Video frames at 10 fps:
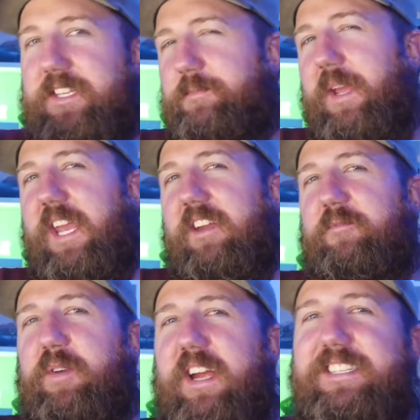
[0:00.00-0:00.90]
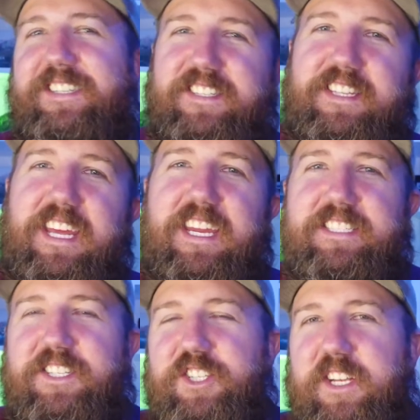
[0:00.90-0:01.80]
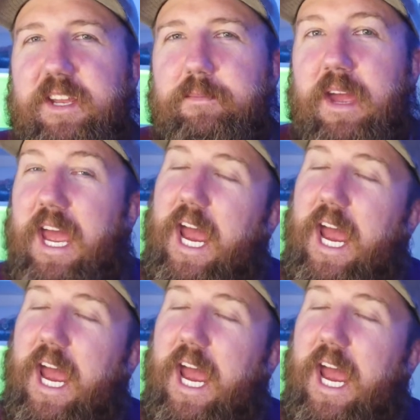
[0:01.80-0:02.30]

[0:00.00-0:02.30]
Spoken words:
Speaking of price, this thing isn't cheap.